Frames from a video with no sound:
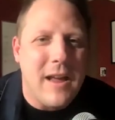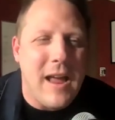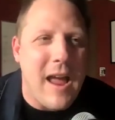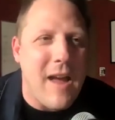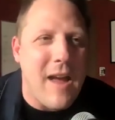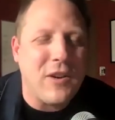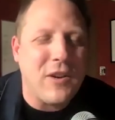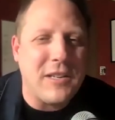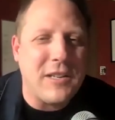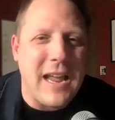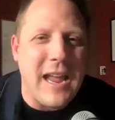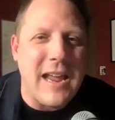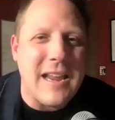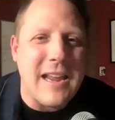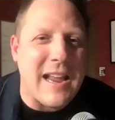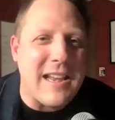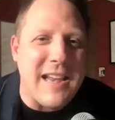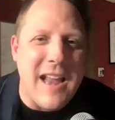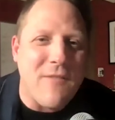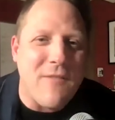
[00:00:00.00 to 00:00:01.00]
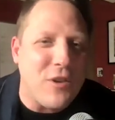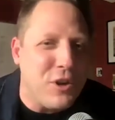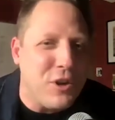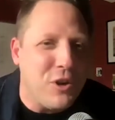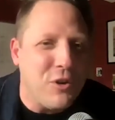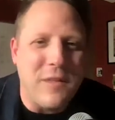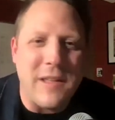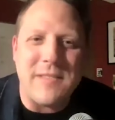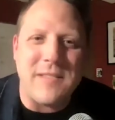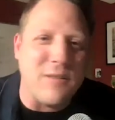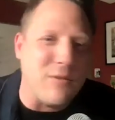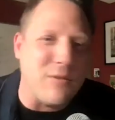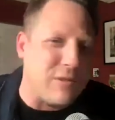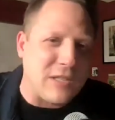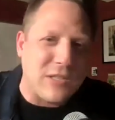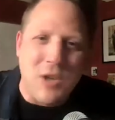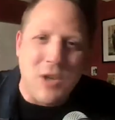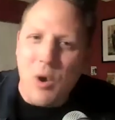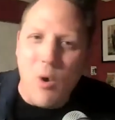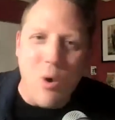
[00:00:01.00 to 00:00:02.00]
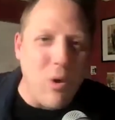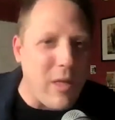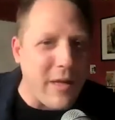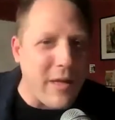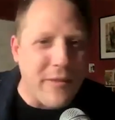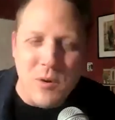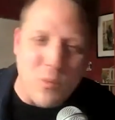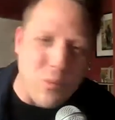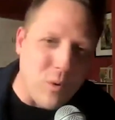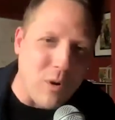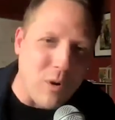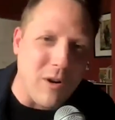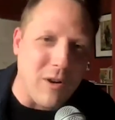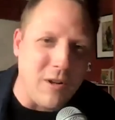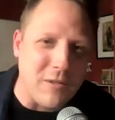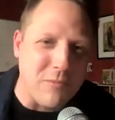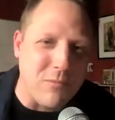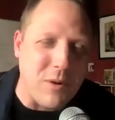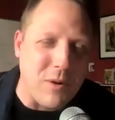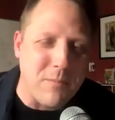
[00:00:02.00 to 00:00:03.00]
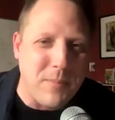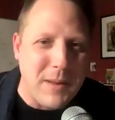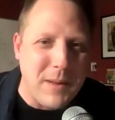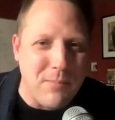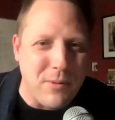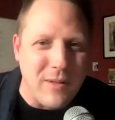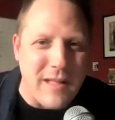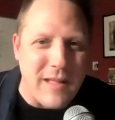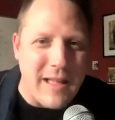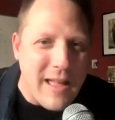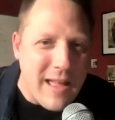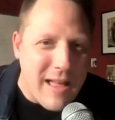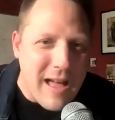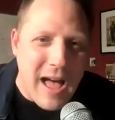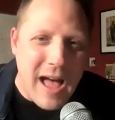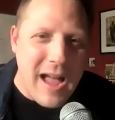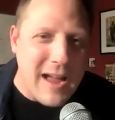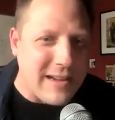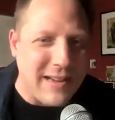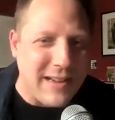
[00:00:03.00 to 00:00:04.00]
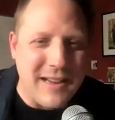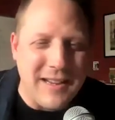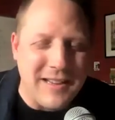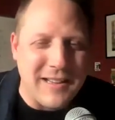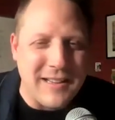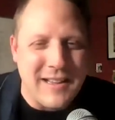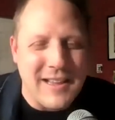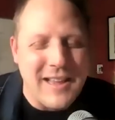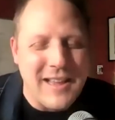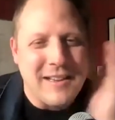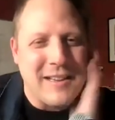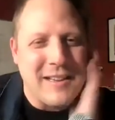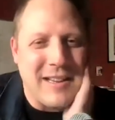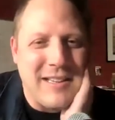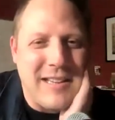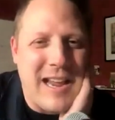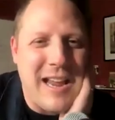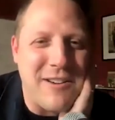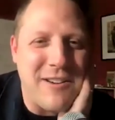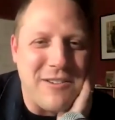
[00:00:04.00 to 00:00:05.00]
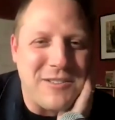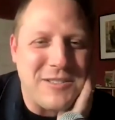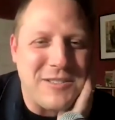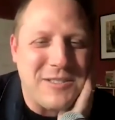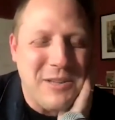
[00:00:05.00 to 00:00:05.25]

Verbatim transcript: every day, and I never knew that there was this whole other world where people hide hidden hidden containers.